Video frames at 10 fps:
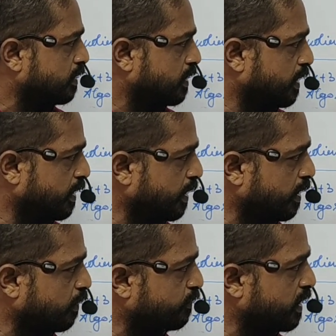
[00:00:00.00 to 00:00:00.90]
the
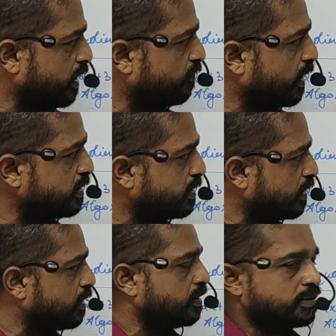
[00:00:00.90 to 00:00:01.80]
degree of the
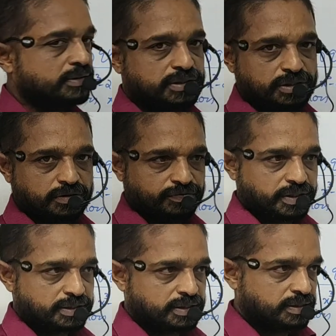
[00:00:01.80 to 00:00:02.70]
divisor g of
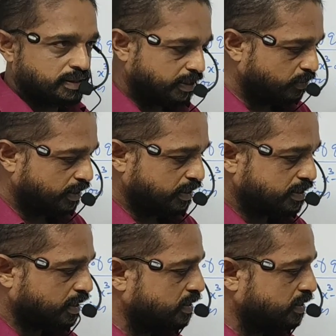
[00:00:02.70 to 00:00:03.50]
x. Now let us